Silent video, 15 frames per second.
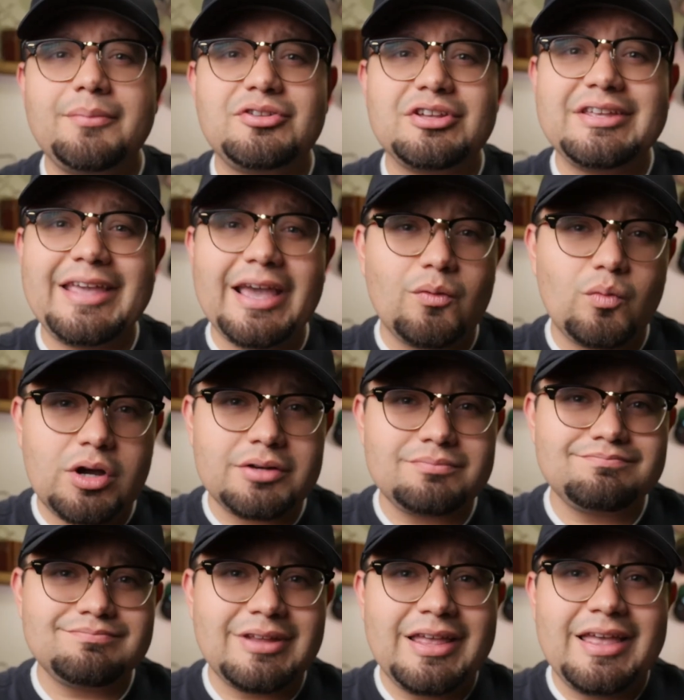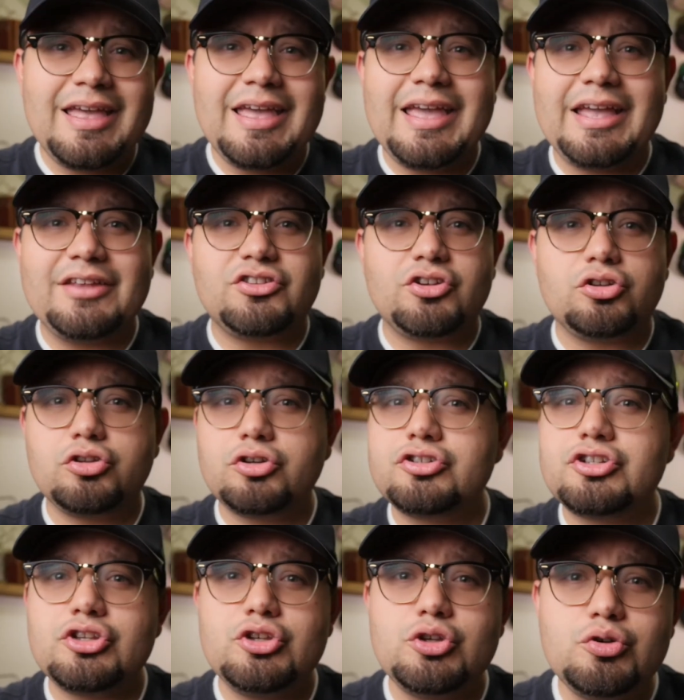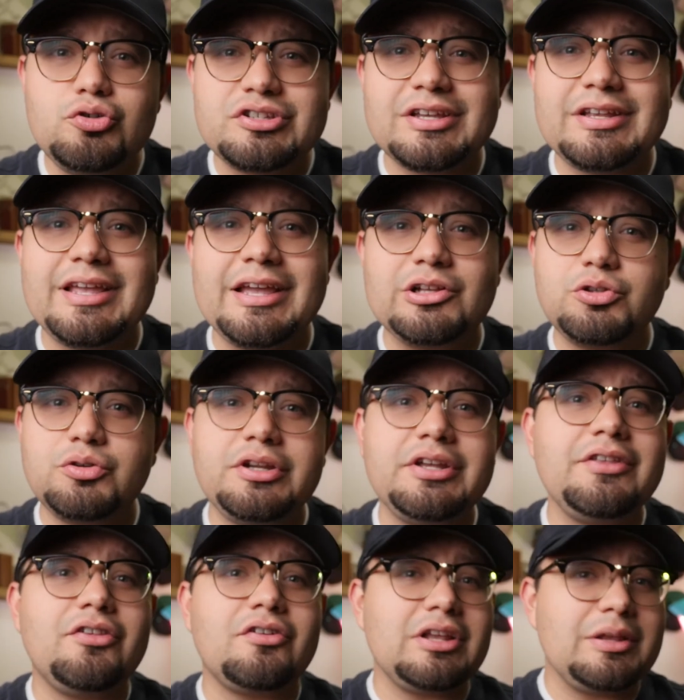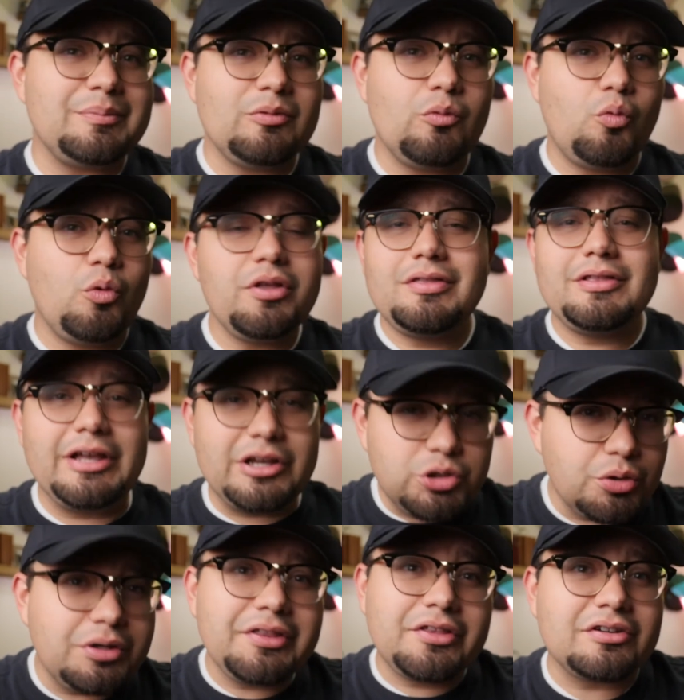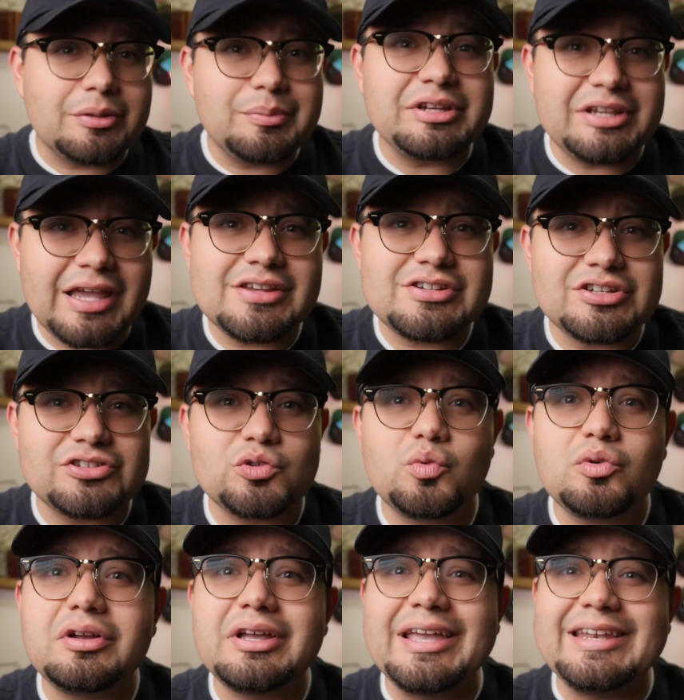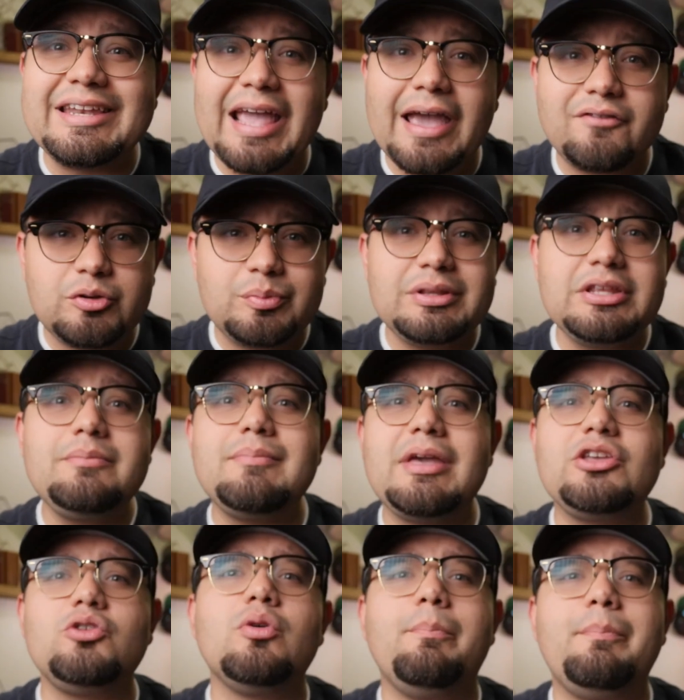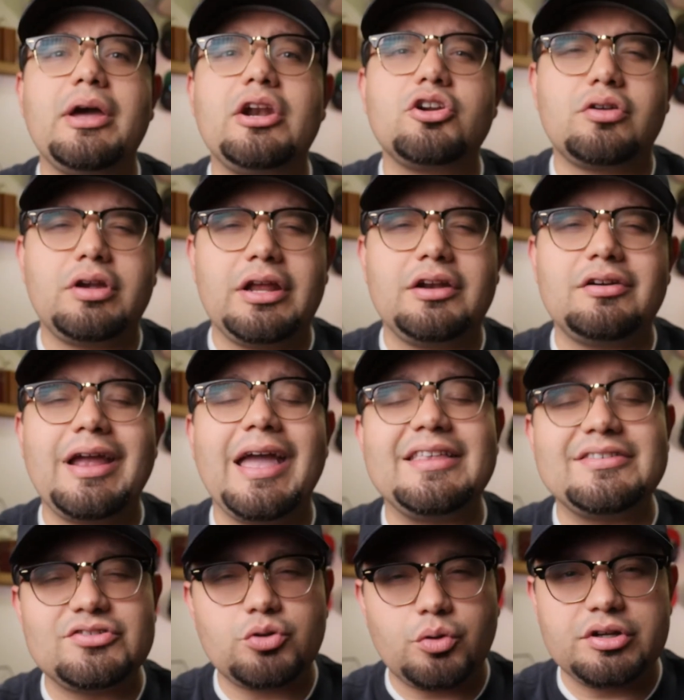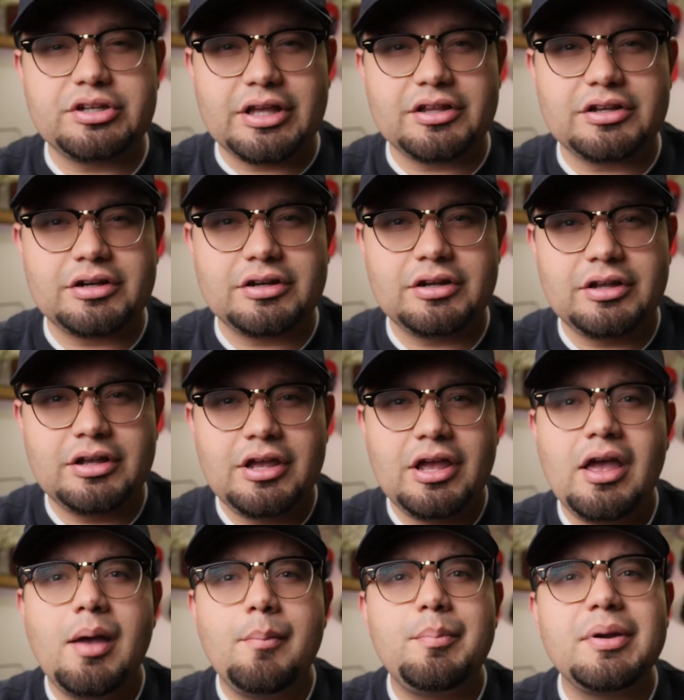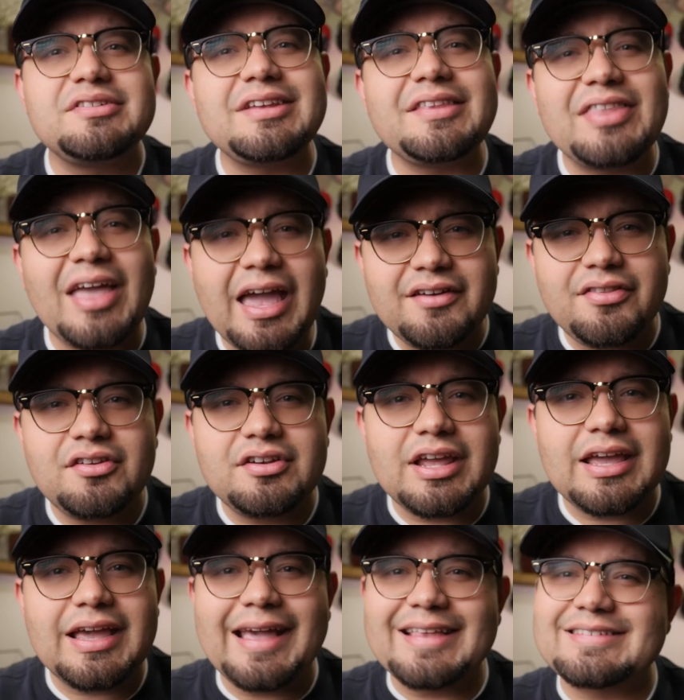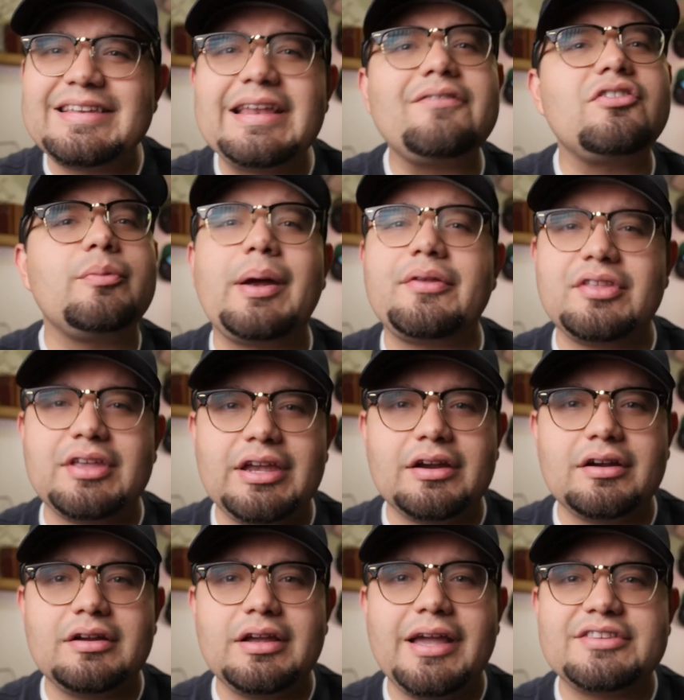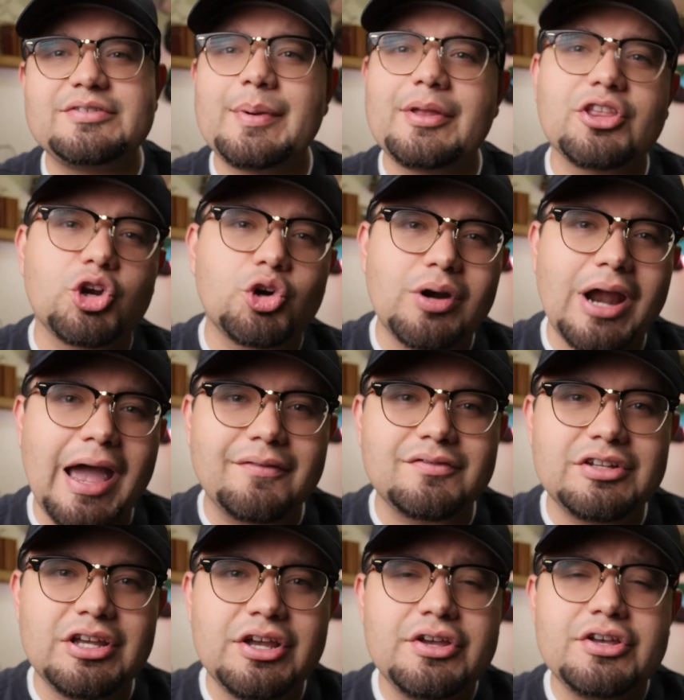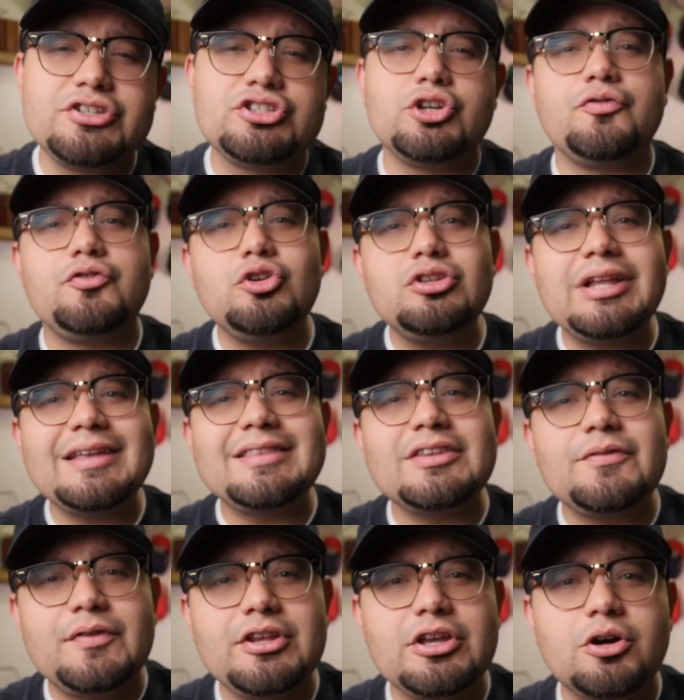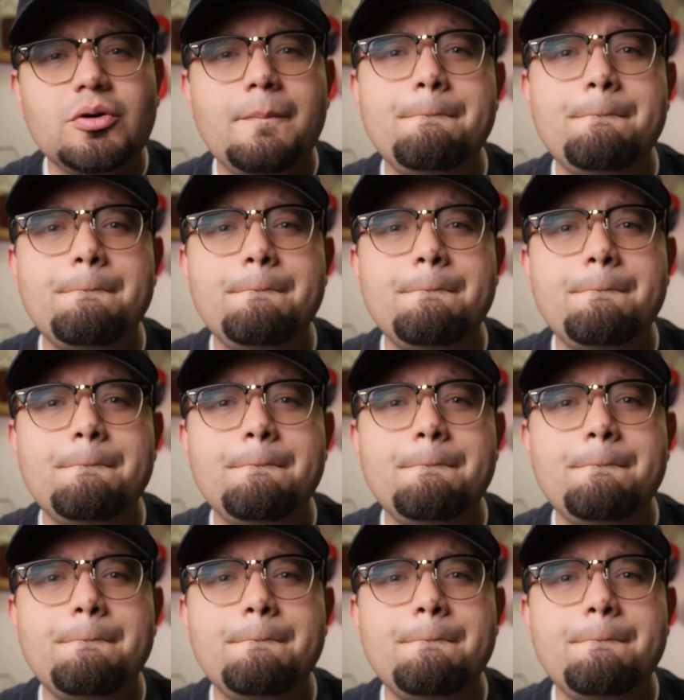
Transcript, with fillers: to get one and to learn to use it, including their limitations, will inevitably make you a better creator and storyteller. Because at the end of the day, it's never about the gear, it's about the craft. So if you like this video,